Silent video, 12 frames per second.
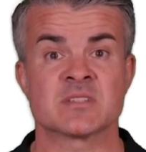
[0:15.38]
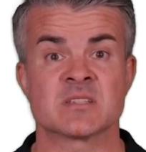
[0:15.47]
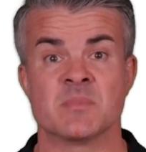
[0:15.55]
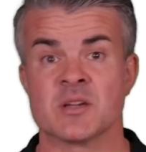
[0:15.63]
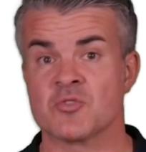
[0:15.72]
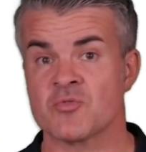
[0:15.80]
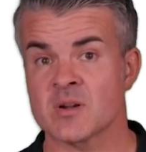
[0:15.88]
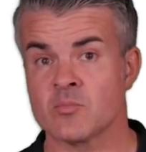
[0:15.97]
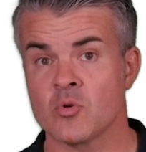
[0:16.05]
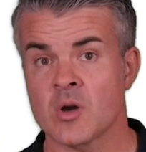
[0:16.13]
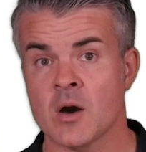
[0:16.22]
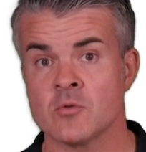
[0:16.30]
some
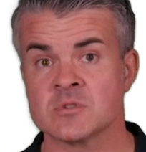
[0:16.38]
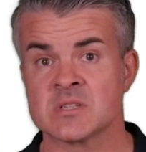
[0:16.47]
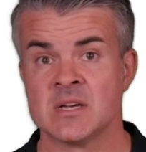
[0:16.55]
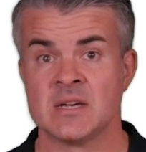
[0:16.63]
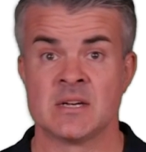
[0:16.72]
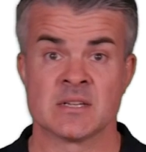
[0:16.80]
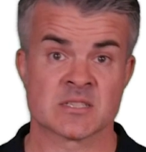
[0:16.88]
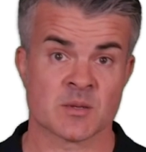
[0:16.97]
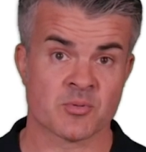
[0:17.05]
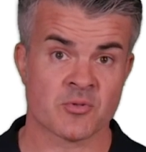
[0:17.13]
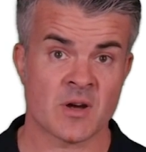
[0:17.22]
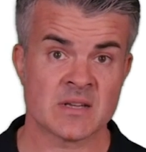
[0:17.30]
incredible goals,
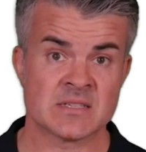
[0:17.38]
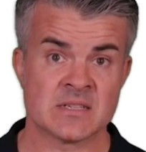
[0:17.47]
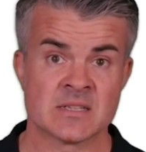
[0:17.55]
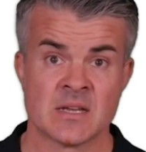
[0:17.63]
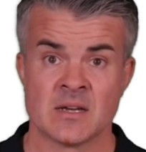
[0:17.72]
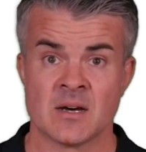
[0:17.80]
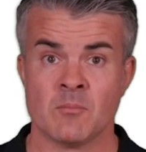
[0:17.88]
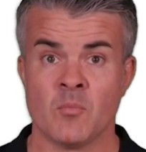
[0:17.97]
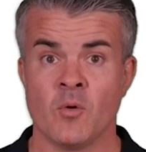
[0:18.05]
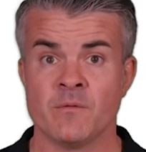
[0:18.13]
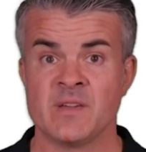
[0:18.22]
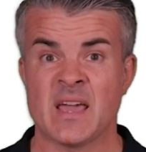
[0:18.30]
surprises and
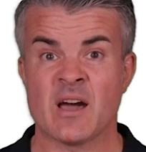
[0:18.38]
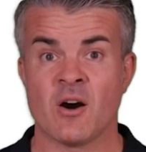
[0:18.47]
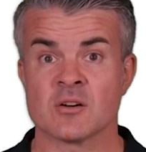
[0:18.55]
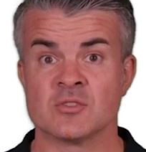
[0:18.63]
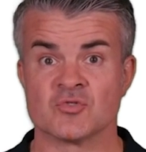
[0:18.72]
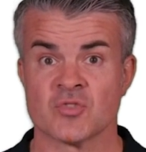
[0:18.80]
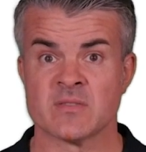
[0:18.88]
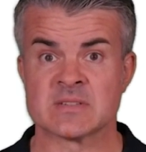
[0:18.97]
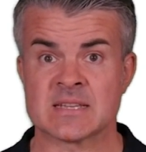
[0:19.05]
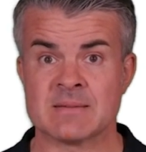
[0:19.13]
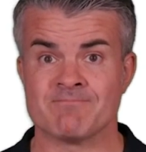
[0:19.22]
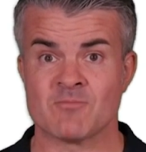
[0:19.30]
more VAR
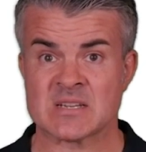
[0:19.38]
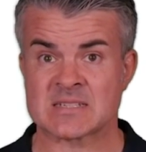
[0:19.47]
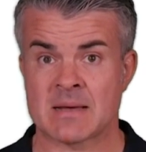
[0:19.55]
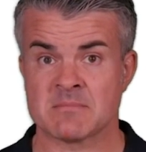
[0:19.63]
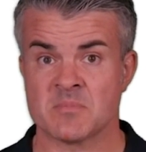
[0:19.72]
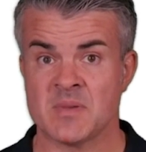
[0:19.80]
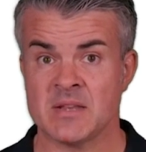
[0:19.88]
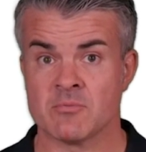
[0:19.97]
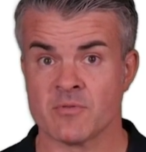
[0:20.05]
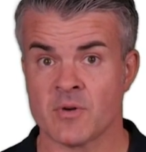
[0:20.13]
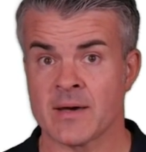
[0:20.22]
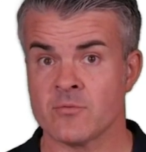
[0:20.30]
controversy. West Ham's mini
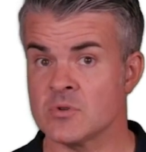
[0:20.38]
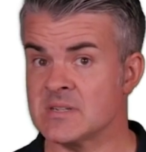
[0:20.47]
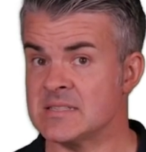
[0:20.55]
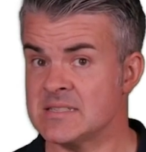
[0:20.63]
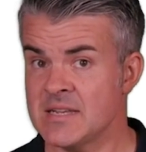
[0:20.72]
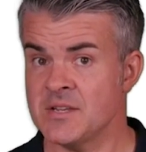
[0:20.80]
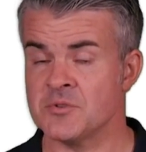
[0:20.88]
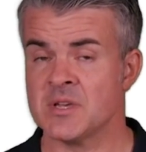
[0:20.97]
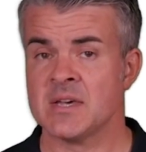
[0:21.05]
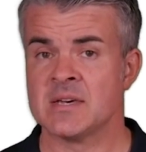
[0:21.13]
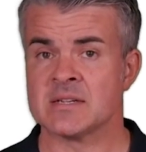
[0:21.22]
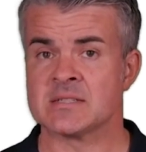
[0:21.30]
revival continued
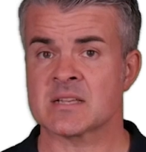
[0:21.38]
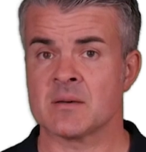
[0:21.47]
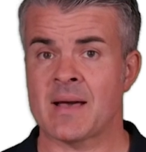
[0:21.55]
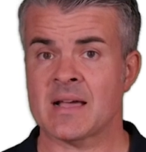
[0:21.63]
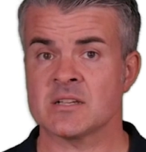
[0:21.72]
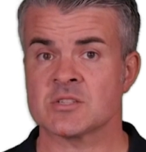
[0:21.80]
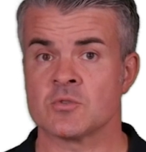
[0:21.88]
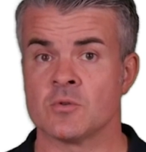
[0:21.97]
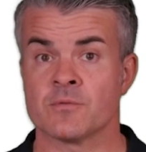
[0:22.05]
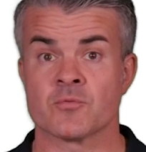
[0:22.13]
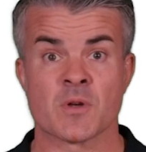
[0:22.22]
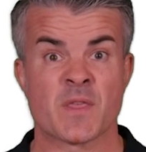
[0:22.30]
as Scamacca
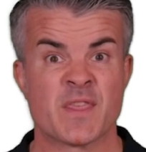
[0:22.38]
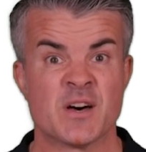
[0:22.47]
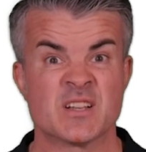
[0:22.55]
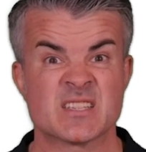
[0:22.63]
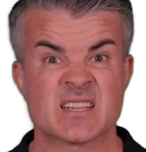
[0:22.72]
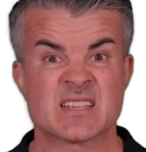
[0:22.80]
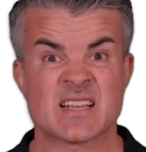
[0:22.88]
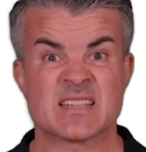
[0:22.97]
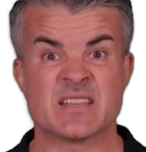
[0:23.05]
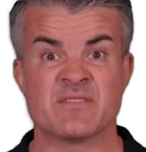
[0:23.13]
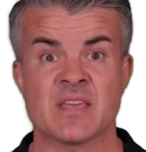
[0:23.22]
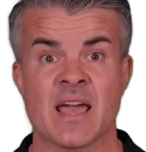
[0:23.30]
scored for a third
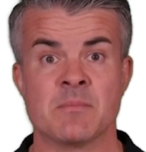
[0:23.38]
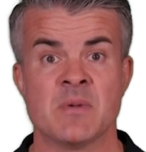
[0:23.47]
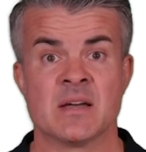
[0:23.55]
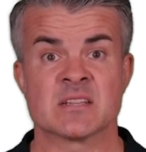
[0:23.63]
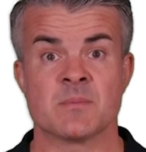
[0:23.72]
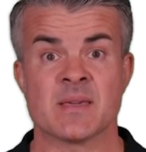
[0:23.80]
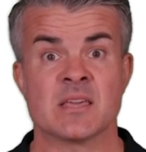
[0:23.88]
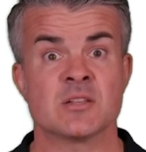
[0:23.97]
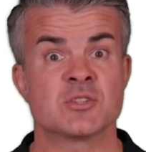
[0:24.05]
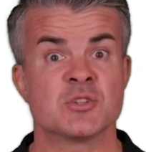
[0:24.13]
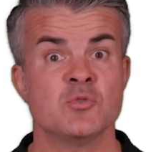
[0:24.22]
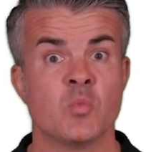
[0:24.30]
successive game to make it
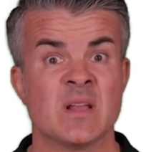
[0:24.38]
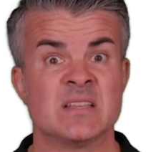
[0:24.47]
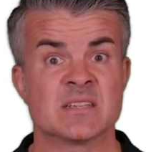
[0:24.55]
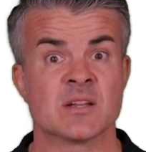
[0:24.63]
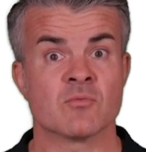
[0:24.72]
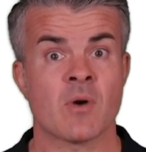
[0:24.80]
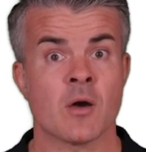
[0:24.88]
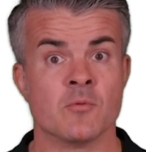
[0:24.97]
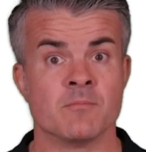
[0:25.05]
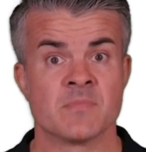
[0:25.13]
2 wins in a row.